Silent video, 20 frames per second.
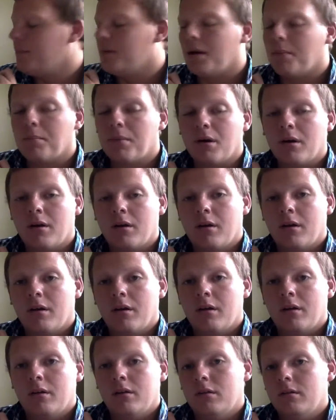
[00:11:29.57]
number,
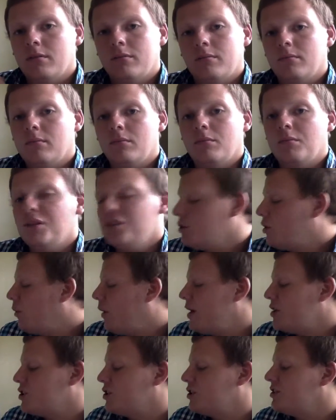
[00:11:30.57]
this
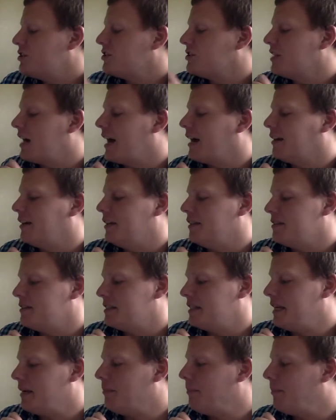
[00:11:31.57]
equation is exactly the
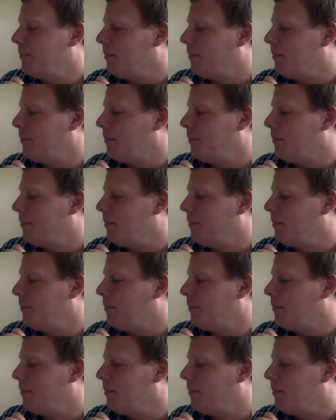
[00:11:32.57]
same.